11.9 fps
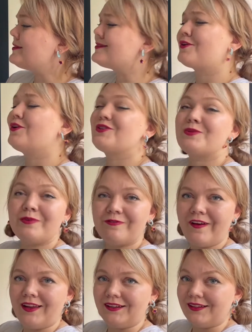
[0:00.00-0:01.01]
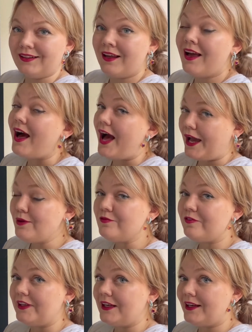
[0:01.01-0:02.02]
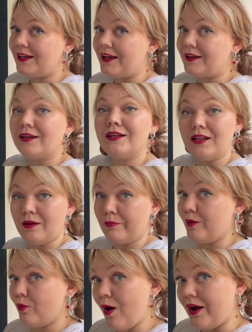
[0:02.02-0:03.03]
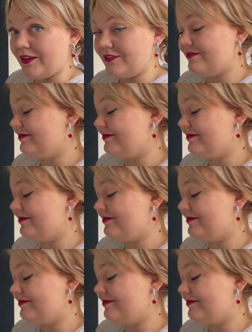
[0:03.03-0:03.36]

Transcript: is going to be fun. I'm feeling like a number one.